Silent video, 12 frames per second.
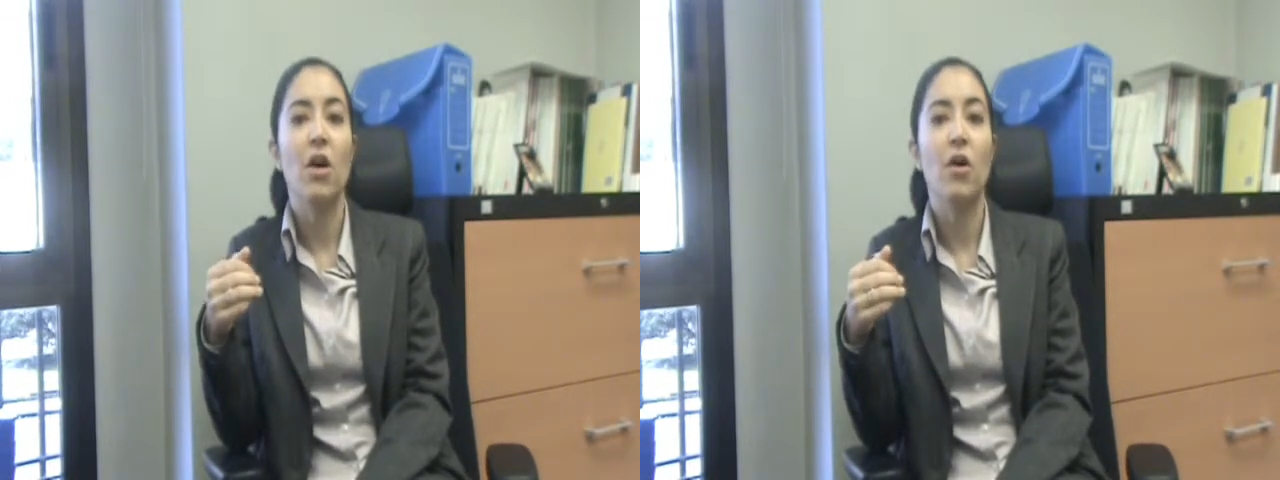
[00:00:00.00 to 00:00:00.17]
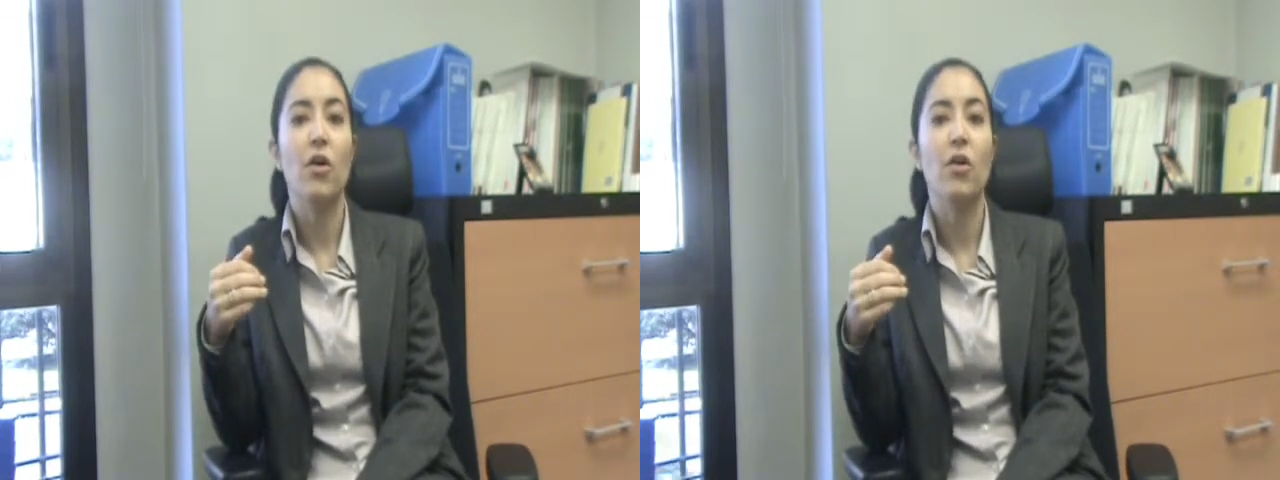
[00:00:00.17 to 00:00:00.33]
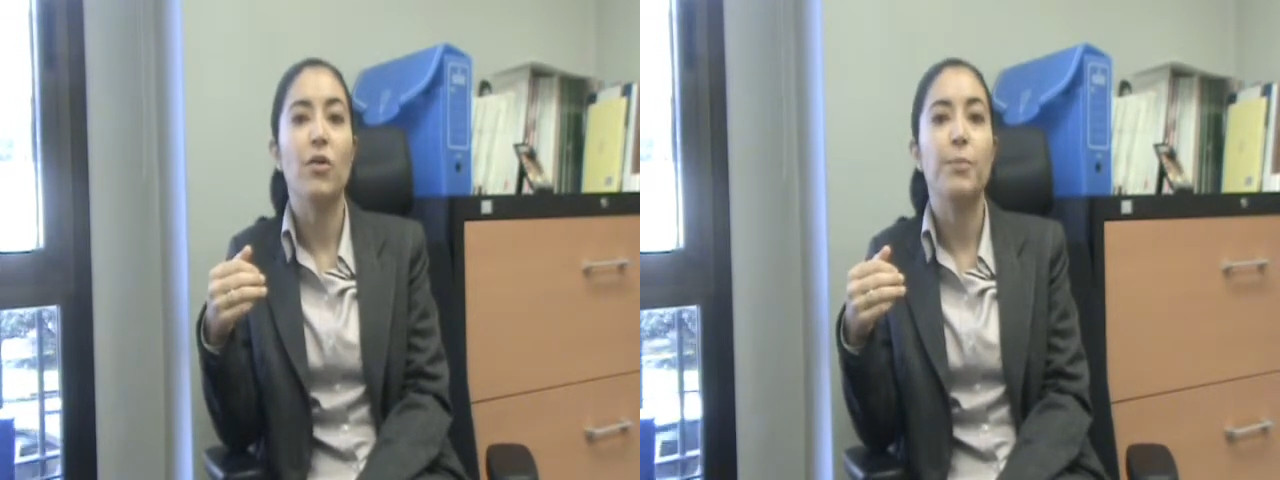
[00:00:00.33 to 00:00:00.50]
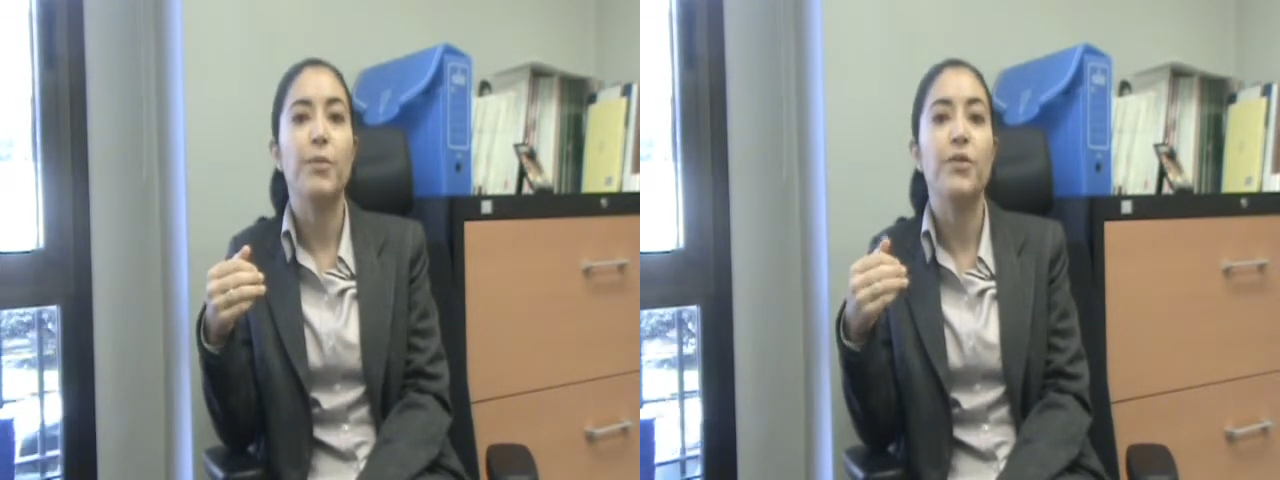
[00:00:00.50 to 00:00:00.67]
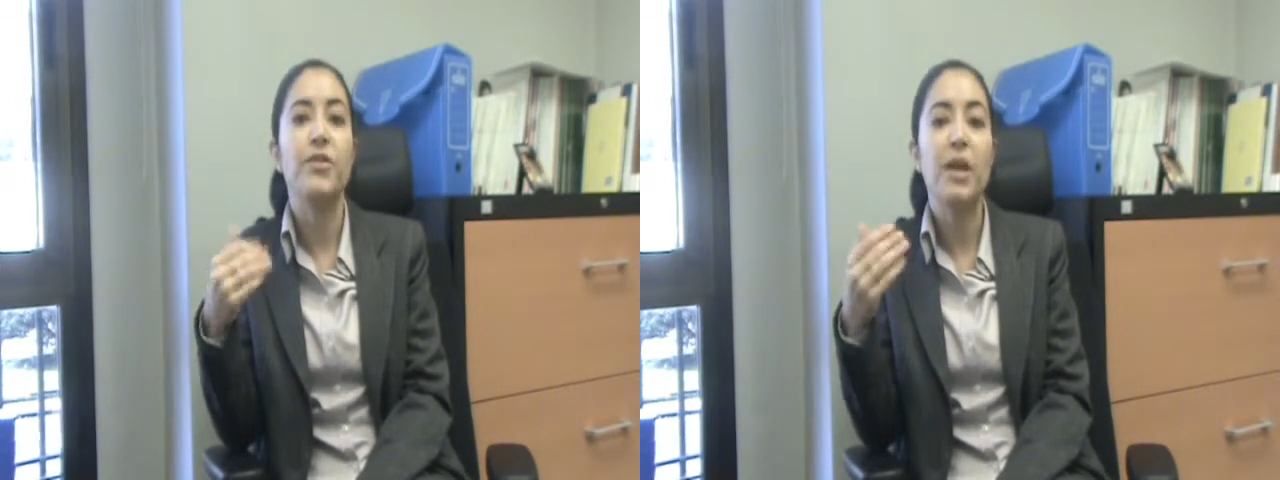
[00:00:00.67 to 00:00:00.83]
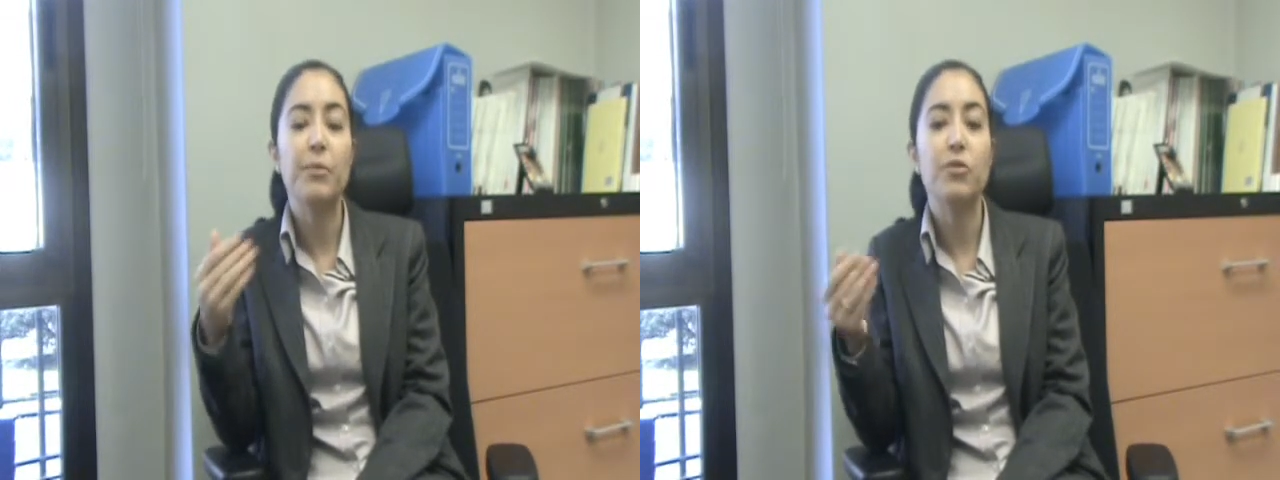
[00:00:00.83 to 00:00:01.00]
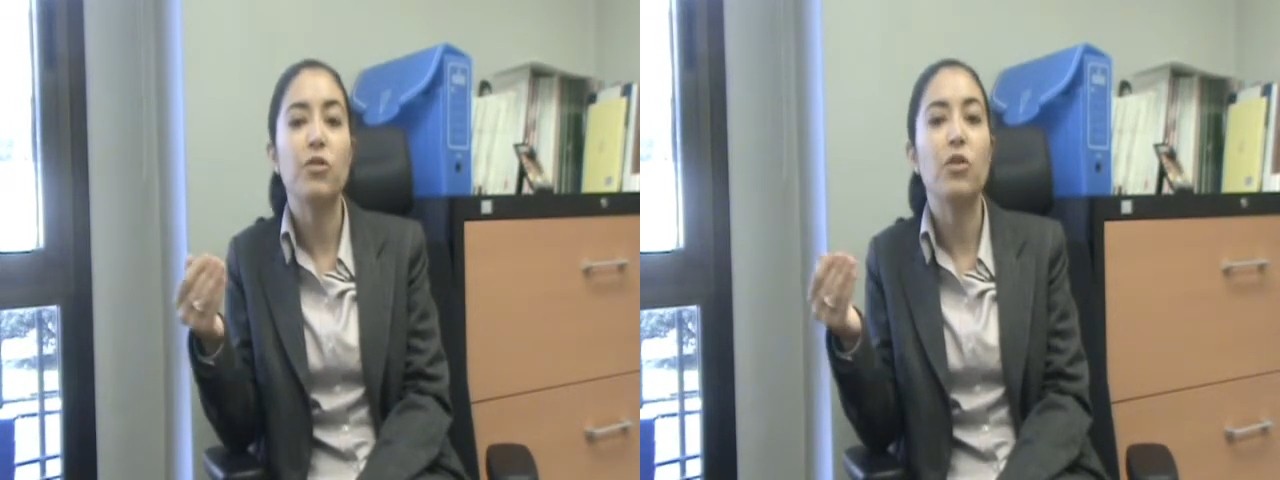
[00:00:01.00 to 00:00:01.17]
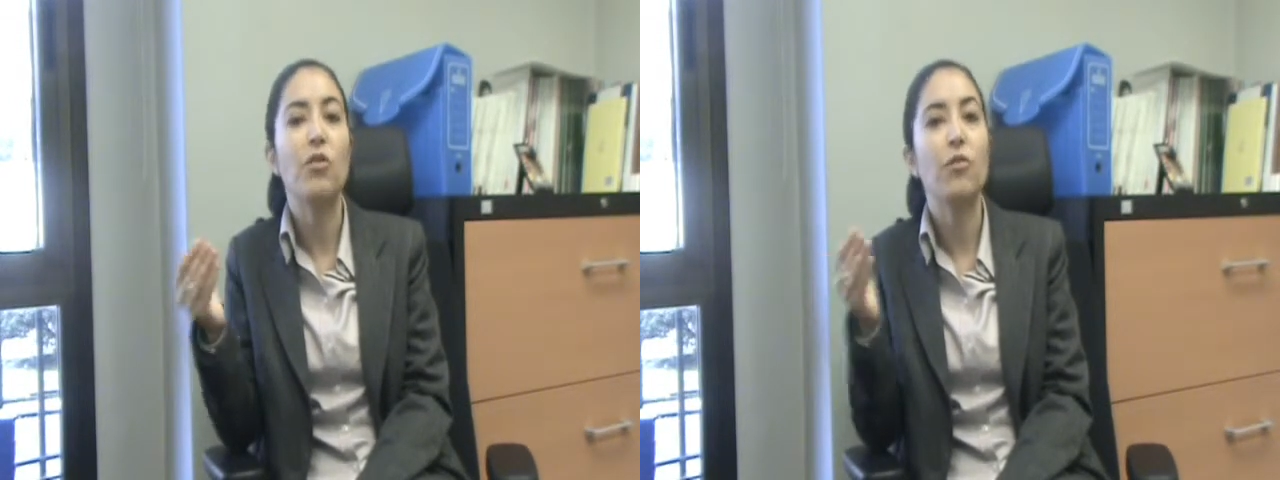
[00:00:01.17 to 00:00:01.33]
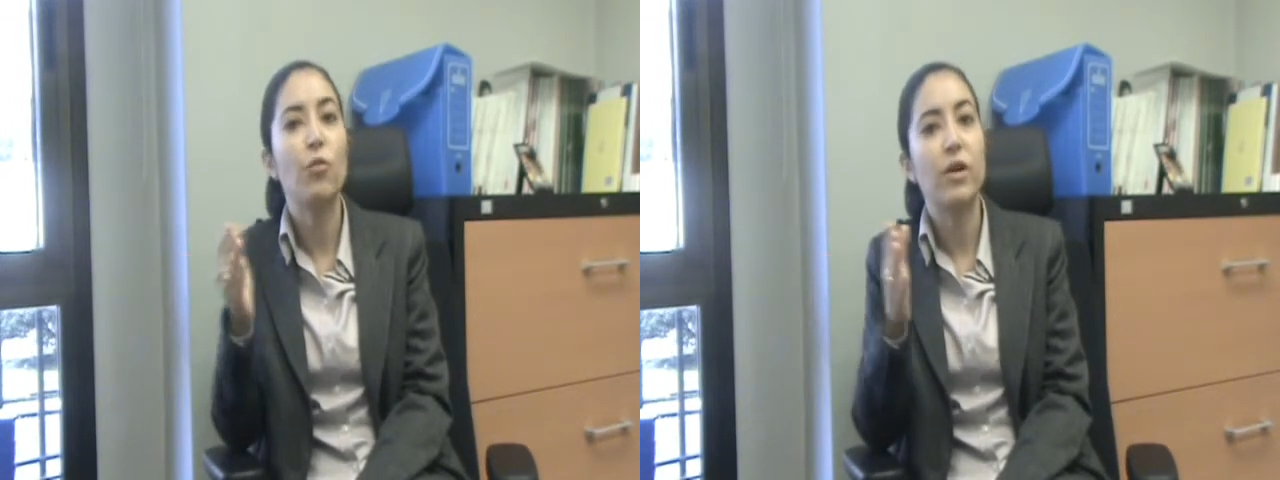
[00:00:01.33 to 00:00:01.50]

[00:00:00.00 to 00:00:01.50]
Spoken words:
a perception of